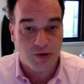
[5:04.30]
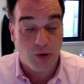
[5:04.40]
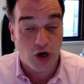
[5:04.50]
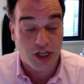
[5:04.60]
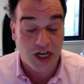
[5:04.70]

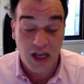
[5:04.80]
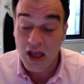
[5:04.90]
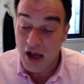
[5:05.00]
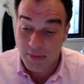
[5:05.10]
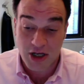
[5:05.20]
Marketing.
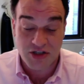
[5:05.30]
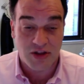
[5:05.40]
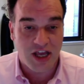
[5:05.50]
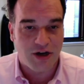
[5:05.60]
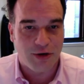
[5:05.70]
I'm also
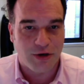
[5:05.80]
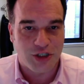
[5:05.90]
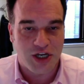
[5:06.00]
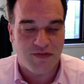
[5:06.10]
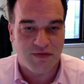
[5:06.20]
the editor in
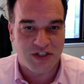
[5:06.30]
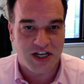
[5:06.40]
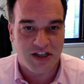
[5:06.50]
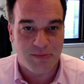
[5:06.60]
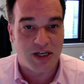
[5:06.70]
chief of The
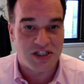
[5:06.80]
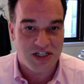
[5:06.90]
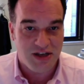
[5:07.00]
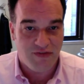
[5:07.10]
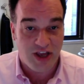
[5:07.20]
Daily Mix
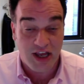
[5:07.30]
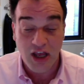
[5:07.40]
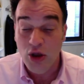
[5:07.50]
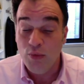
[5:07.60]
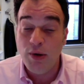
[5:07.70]
TV.
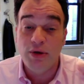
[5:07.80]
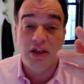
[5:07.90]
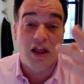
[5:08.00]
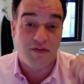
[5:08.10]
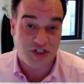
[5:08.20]
We would
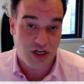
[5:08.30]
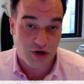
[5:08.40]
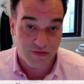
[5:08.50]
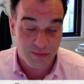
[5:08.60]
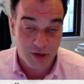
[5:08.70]
love to
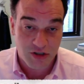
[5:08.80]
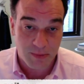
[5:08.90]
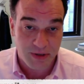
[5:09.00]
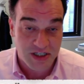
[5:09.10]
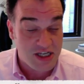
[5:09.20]
hear from you, so
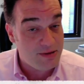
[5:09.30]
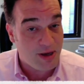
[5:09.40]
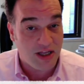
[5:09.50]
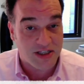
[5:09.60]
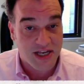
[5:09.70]
please
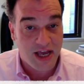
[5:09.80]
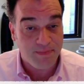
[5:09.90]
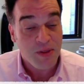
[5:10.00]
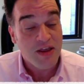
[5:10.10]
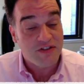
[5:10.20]
email us at
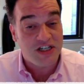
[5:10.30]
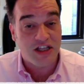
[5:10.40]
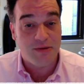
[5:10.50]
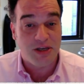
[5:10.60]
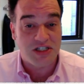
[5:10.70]

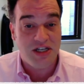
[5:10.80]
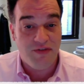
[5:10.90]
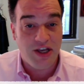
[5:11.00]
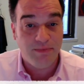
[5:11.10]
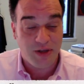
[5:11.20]

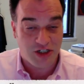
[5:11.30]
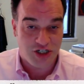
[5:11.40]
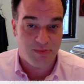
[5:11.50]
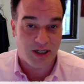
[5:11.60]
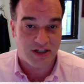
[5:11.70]
thedailymixtv at
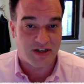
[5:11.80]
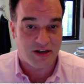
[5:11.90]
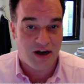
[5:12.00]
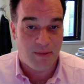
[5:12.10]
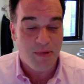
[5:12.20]

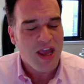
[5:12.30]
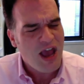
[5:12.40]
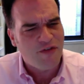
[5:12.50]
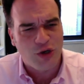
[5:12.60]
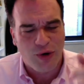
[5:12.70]
gmail.com.
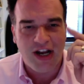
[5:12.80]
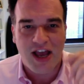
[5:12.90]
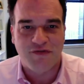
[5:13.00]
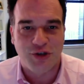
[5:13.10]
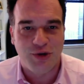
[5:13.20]
Have a great
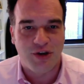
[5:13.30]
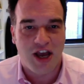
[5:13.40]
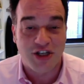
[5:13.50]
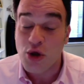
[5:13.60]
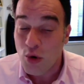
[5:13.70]
afternoon,
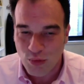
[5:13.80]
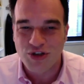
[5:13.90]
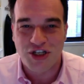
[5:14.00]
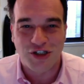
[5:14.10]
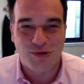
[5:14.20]
guys. We'll
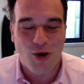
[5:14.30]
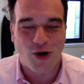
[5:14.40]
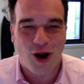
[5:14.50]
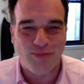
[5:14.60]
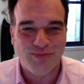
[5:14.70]
see you
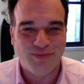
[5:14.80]
tomorrow.